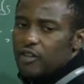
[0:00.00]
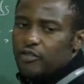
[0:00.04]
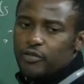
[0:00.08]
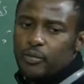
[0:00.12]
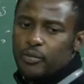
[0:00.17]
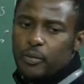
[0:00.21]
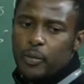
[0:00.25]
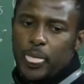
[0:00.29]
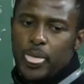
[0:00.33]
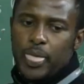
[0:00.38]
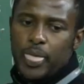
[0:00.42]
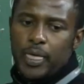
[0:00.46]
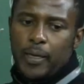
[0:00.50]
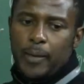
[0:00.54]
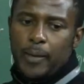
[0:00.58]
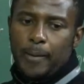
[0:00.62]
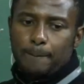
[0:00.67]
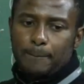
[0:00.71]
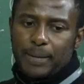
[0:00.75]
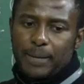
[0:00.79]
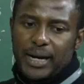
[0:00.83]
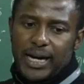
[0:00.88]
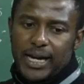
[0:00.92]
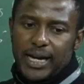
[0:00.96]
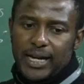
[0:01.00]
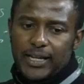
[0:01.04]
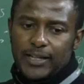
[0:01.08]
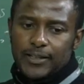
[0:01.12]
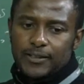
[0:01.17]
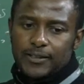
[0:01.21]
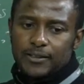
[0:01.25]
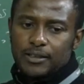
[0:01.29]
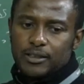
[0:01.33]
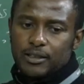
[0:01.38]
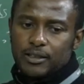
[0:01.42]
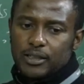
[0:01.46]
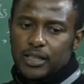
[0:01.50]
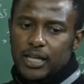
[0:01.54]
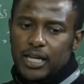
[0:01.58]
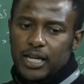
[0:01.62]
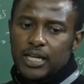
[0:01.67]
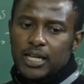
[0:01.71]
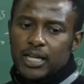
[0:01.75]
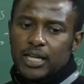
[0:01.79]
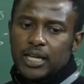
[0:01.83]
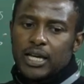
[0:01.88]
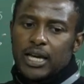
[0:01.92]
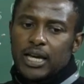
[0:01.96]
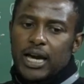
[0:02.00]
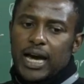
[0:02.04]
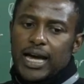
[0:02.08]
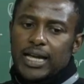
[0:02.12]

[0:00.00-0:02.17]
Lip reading: of pi, okay?